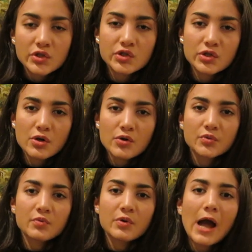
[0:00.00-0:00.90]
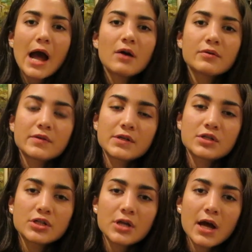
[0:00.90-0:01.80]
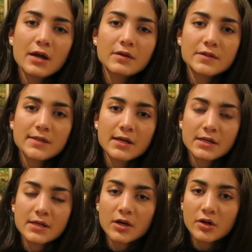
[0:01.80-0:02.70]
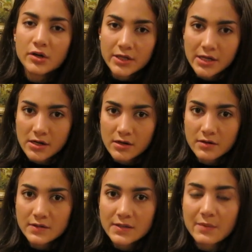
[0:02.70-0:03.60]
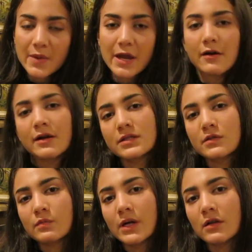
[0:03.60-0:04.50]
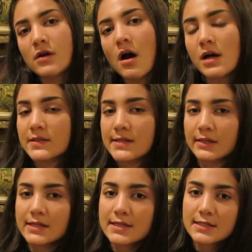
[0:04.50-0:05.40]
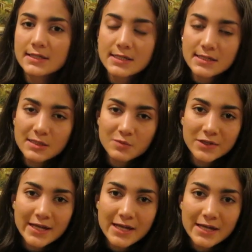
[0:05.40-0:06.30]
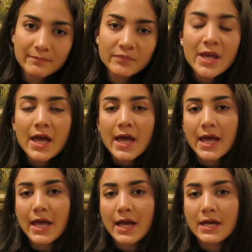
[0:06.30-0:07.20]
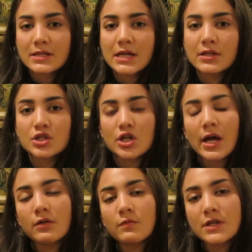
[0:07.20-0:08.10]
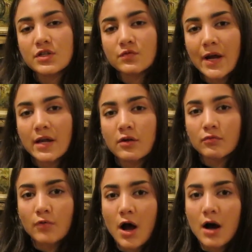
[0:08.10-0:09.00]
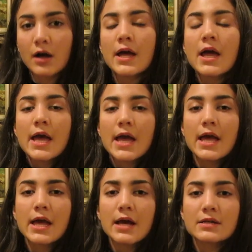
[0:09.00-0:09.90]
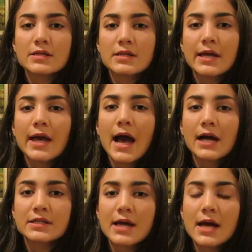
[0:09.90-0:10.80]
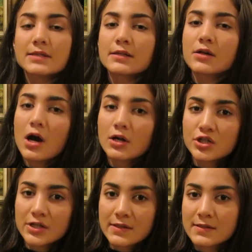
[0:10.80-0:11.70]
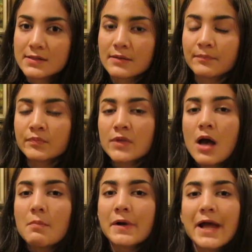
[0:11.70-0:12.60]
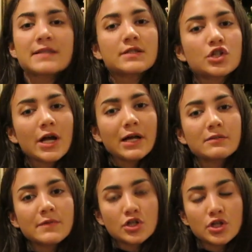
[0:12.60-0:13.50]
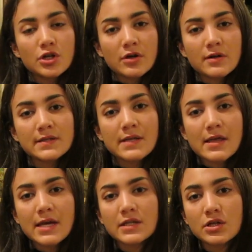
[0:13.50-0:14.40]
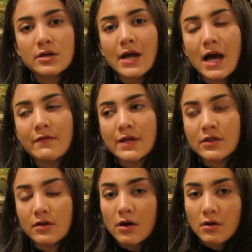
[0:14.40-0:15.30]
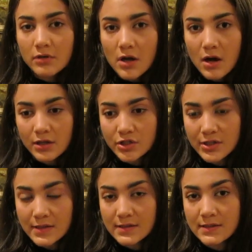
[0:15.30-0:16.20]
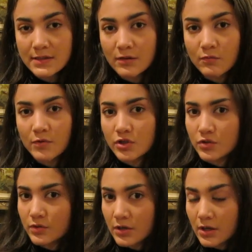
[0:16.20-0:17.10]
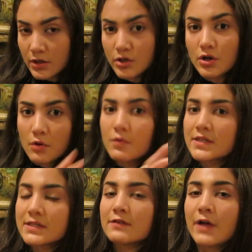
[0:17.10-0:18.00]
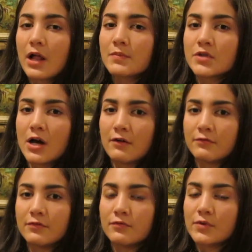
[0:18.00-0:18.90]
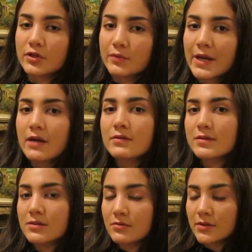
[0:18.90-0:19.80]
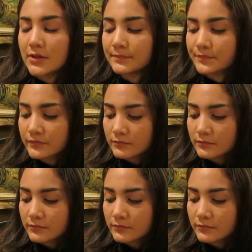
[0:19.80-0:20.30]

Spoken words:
So throughout the child's younger years, parents will constantly discipline and tell the child what is right or wrong, and they act as the conscience. But as the child matures, they start having their own conscience, which was developed off of what their parents told them.